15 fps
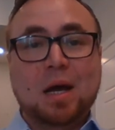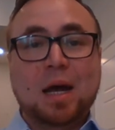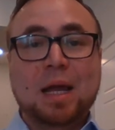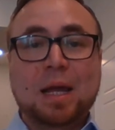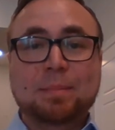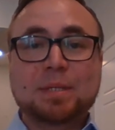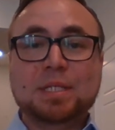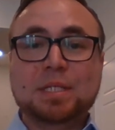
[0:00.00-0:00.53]

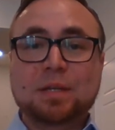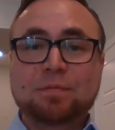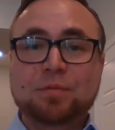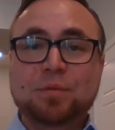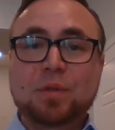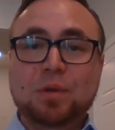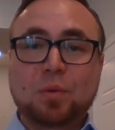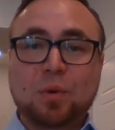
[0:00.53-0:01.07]
I aim to sift
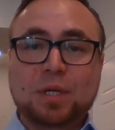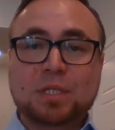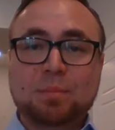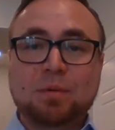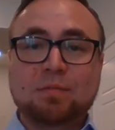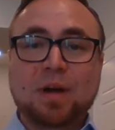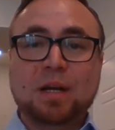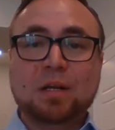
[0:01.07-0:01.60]
through the noise
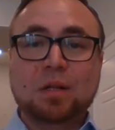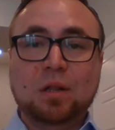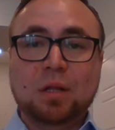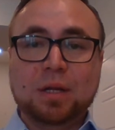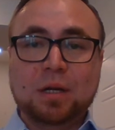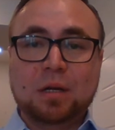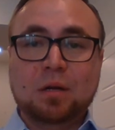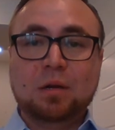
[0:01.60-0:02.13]
and provide
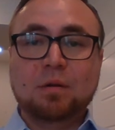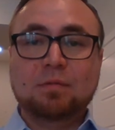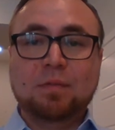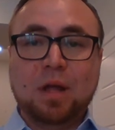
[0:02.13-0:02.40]
clear,